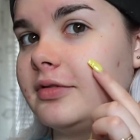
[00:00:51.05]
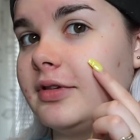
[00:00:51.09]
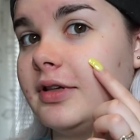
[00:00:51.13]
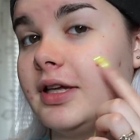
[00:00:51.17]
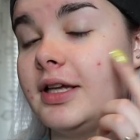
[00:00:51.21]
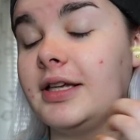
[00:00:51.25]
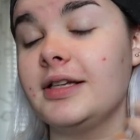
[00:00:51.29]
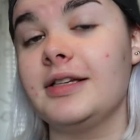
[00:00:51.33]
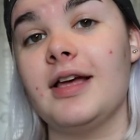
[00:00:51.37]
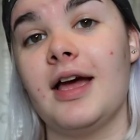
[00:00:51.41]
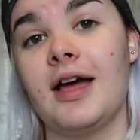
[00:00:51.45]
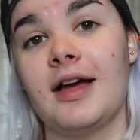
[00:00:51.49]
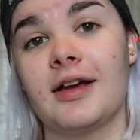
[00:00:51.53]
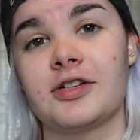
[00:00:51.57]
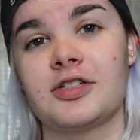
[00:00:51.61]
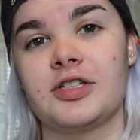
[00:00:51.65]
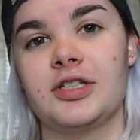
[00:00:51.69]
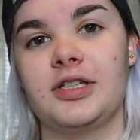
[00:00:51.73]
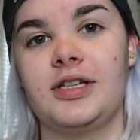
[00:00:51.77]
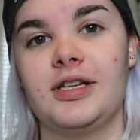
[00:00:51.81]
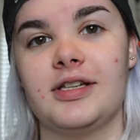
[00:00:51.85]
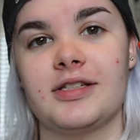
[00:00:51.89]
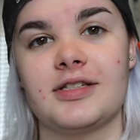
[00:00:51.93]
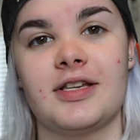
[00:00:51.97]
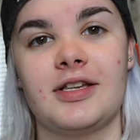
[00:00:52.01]
It actually
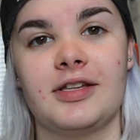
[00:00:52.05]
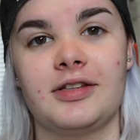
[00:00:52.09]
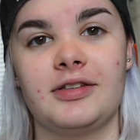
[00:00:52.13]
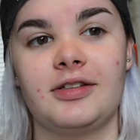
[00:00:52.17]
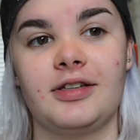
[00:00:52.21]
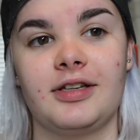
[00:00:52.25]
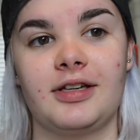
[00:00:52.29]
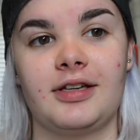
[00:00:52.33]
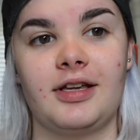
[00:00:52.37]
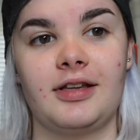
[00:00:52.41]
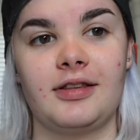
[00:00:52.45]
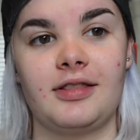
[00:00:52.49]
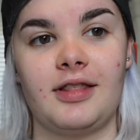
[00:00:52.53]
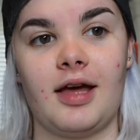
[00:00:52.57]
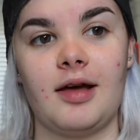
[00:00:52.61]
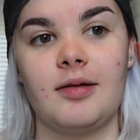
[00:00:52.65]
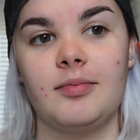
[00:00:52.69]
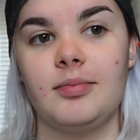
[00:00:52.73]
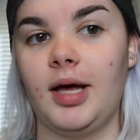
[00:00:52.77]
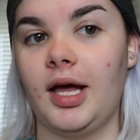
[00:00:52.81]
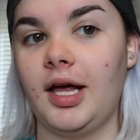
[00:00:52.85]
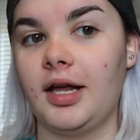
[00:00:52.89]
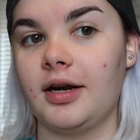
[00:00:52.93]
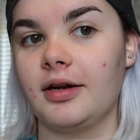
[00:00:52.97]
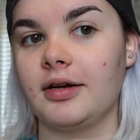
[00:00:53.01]
doesn't look that
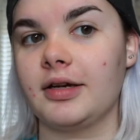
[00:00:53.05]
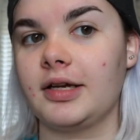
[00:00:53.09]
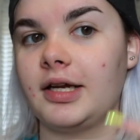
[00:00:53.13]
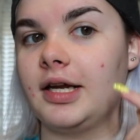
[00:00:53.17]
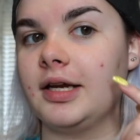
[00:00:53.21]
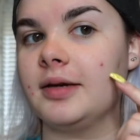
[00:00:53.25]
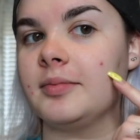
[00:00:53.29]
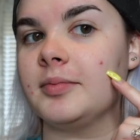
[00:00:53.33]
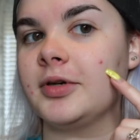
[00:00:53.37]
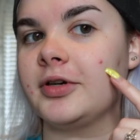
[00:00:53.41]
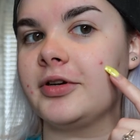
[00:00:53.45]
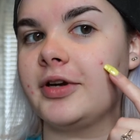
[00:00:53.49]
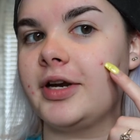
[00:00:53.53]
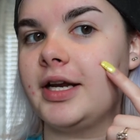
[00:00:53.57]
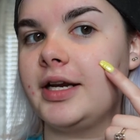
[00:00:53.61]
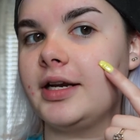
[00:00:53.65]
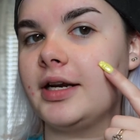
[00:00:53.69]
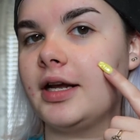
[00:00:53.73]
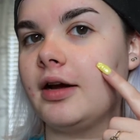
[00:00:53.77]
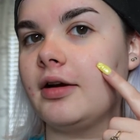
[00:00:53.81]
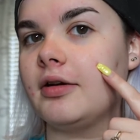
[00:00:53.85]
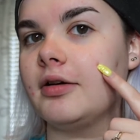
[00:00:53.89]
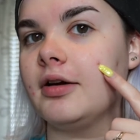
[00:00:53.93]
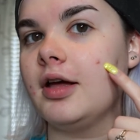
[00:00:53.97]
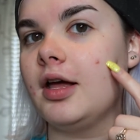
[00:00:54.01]
bad on camera right
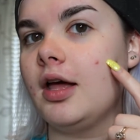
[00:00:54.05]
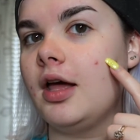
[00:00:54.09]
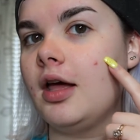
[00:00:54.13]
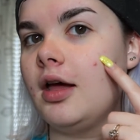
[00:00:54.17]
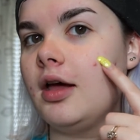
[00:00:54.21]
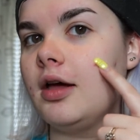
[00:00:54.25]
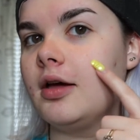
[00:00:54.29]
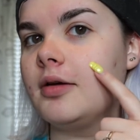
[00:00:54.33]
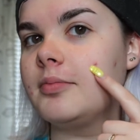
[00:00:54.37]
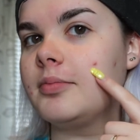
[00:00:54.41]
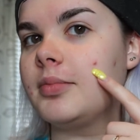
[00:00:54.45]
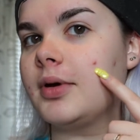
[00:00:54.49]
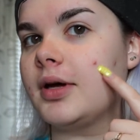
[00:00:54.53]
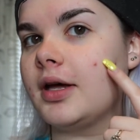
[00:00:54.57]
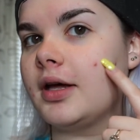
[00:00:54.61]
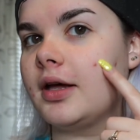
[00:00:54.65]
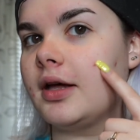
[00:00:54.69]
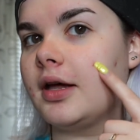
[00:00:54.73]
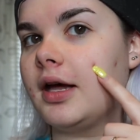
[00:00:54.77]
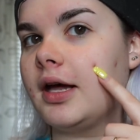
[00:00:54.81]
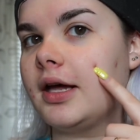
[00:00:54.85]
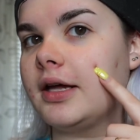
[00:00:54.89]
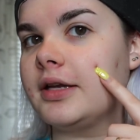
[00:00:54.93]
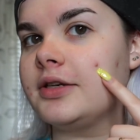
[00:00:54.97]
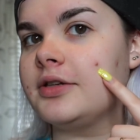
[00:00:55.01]
now, but
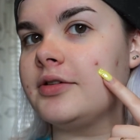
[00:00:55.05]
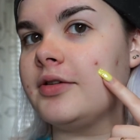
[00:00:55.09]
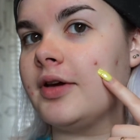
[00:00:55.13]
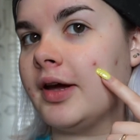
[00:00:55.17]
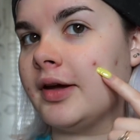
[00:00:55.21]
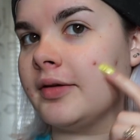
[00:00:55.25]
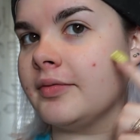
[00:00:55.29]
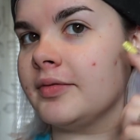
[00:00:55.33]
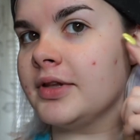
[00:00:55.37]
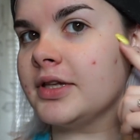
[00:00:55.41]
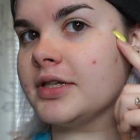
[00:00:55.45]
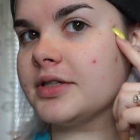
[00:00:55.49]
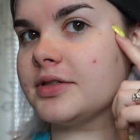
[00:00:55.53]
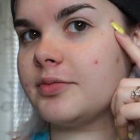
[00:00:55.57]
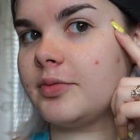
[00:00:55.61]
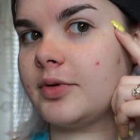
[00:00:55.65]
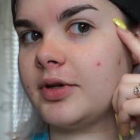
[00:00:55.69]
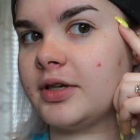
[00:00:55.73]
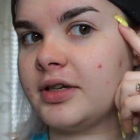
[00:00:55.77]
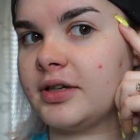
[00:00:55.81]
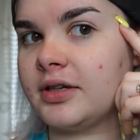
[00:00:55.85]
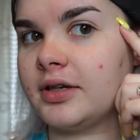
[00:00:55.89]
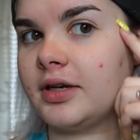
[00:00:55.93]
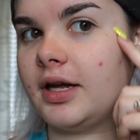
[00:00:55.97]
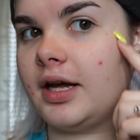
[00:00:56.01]
I do have this
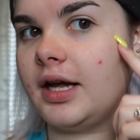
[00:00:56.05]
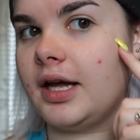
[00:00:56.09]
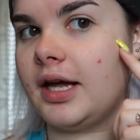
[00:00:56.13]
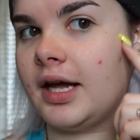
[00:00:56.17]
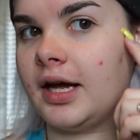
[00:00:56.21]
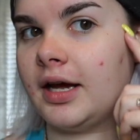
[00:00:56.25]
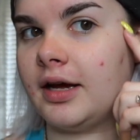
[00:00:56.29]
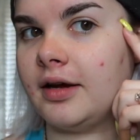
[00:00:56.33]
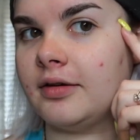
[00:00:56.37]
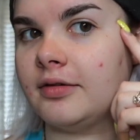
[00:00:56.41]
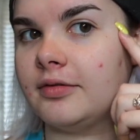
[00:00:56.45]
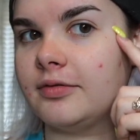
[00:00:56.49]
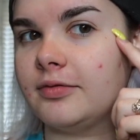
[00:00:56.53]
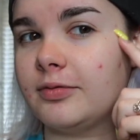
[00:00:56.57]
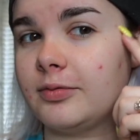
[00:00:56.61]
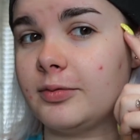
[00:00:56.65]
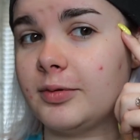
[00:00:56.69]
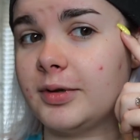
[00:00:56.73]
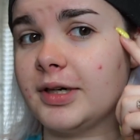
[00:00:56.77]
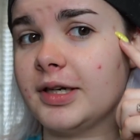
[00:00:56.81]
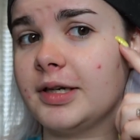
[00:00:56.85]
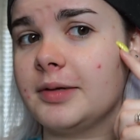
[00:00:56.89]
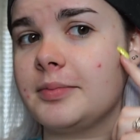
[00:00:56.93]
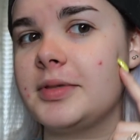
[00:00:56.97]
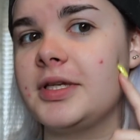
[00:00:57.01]
one. I have
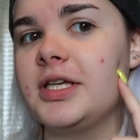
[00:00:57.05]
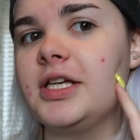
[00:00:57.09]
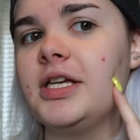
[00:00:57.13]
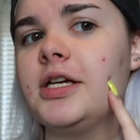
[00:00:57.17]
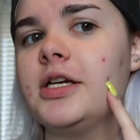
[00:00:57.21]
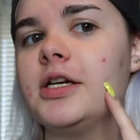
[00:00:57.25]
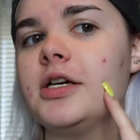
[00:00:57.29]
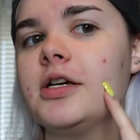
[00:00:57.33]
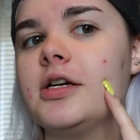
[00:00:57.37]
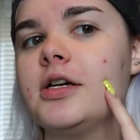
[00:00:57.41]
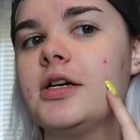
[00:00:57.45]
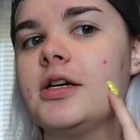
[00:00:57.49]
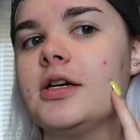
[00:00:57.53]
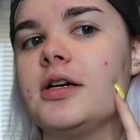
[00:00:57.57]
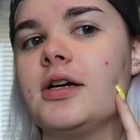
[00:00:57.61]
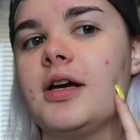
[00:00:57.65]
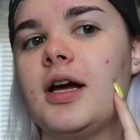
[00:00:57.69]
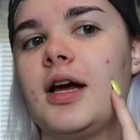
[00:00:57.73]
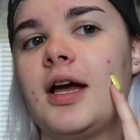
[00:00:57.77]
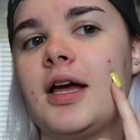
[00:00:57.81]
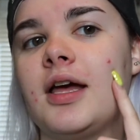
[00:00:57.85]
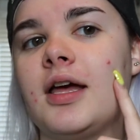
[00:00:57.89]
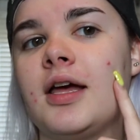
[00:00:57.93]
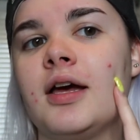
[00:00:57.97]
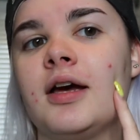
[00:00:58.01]
one up here.
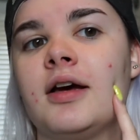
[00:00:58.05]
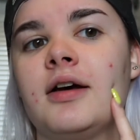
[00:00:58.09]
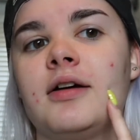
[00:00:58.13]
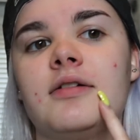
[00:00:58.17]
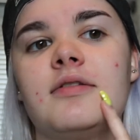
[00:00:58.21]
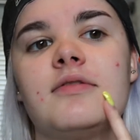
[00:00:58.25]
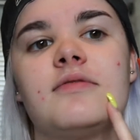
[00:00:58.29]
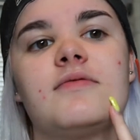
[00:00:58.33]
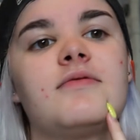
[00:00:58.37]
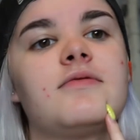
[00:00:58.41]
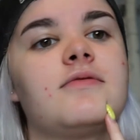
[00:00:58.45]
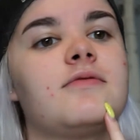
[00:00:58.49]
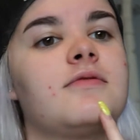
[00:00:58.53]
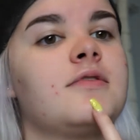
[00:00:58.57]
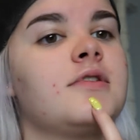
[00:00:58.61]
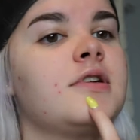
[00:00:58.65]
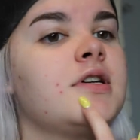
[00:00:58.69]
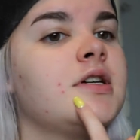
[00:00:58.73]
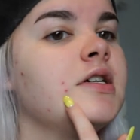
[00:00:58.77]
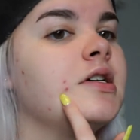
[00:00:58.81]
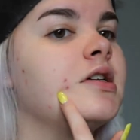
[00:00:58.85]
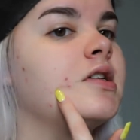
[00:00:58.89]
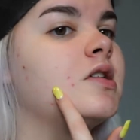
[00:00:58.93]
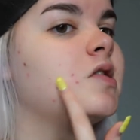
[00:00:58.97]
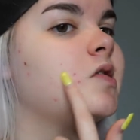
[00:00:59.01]
I
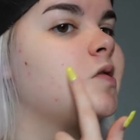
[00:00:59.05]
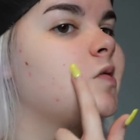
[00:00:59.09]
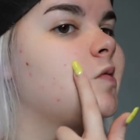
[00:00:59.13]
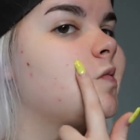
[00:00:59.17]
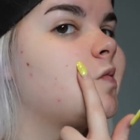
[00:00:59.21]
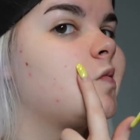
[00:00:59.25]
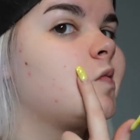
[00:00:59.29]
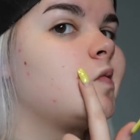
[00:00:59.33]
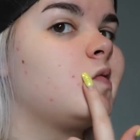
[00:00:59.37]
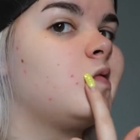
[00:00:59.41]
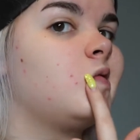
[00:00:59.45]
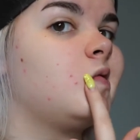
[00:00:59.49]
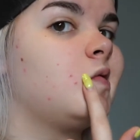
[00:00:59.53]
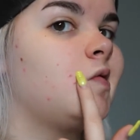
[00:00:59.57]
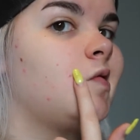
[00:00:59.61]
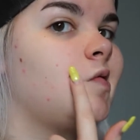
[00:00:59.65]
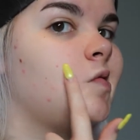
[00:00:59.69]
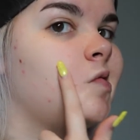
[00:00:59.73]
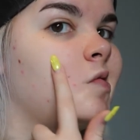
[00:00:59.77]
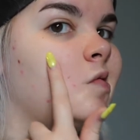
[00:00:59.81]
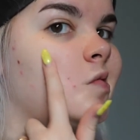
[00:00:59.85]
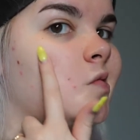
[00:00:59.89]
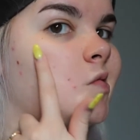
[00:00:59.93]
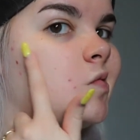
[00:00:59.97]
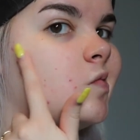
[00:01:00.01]
have
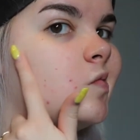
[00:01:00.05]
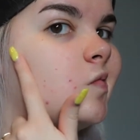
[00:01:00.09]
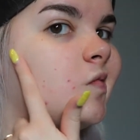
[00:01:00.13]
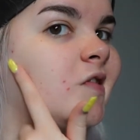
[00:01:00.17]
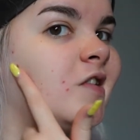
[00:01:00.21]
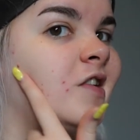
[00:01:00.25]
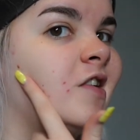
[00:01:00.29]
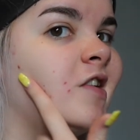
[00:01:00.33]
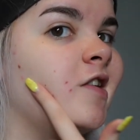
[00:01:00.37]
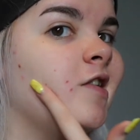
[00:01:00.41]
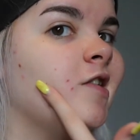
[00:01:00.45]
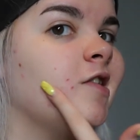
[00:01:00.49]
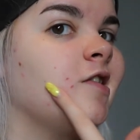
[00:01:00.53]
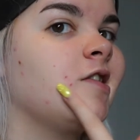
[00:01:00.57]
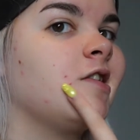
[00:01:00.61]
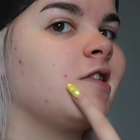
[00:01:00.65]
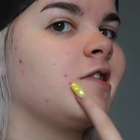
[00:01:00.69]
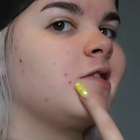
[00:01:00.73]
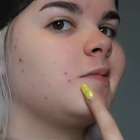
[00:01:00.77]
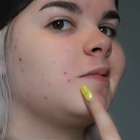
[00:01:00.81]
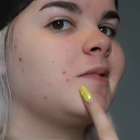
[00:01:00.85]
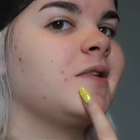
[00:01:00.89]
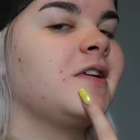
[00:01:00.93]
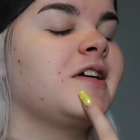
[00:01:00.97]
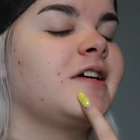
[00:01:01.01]
all over here that's
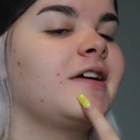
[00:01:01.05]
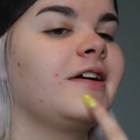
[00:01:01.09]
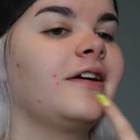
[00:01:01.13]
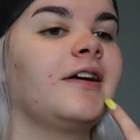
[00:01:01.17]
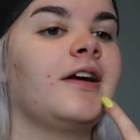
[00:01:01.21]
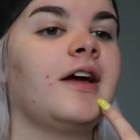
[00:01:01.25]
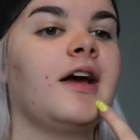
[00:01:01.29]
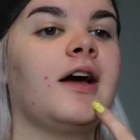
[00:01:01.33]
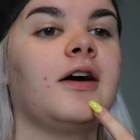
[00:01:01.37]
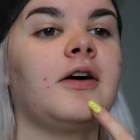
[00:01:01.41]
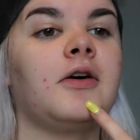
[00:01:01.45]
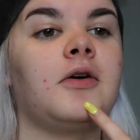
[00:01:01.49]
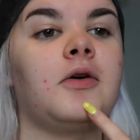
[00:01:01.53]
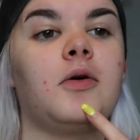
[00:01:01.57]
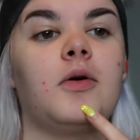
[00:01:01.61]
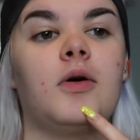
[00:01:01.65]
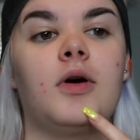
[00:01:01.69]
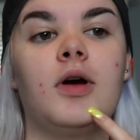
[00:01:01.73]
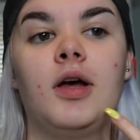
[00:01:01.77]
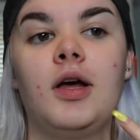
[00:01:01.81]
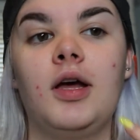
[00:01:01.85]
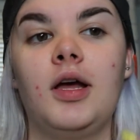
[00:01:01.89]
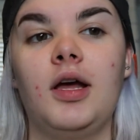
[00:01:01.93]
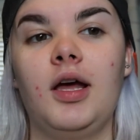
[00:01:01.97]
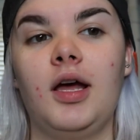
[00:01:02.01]
breaking out,
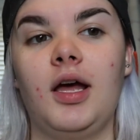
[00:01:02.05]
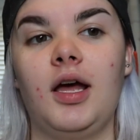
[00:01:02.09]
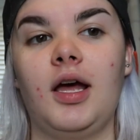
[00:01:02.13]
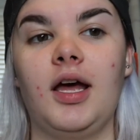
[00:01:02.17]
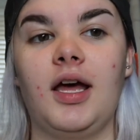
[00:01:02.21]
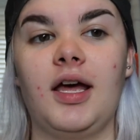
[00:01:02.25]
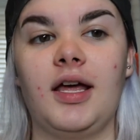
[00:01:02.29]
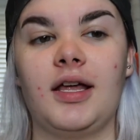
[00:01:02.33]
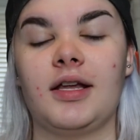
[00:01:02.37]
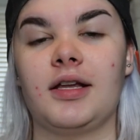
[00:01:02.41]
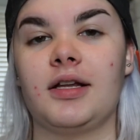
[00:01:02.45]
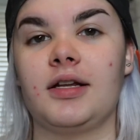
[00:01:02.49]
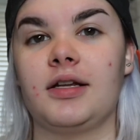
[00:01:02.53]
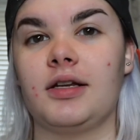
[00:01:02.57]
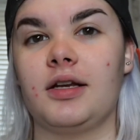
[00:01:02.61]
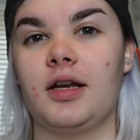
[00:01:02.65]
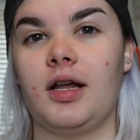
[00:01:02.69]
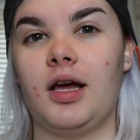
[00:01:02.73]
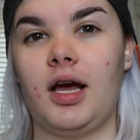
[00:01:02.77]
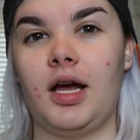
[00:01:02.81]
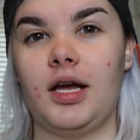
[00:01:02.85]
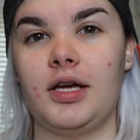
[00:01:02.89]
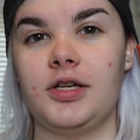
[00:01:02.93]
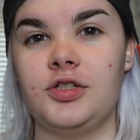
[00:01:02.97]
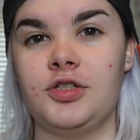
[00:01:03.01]
and
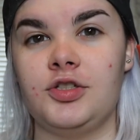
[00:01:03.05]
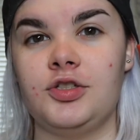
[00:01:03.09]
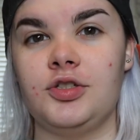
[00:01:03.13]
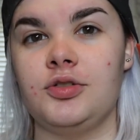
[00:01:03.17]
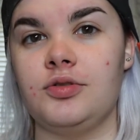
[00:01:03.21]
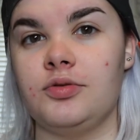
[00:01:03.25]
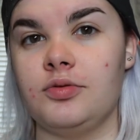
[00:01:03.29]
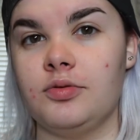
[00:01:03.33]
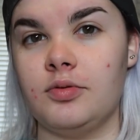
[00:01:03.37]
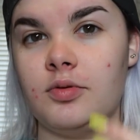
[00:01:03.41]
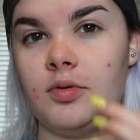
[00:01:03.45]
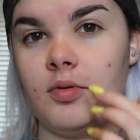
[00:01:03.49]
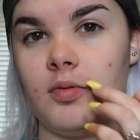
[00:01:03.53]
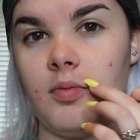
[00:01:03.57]
I do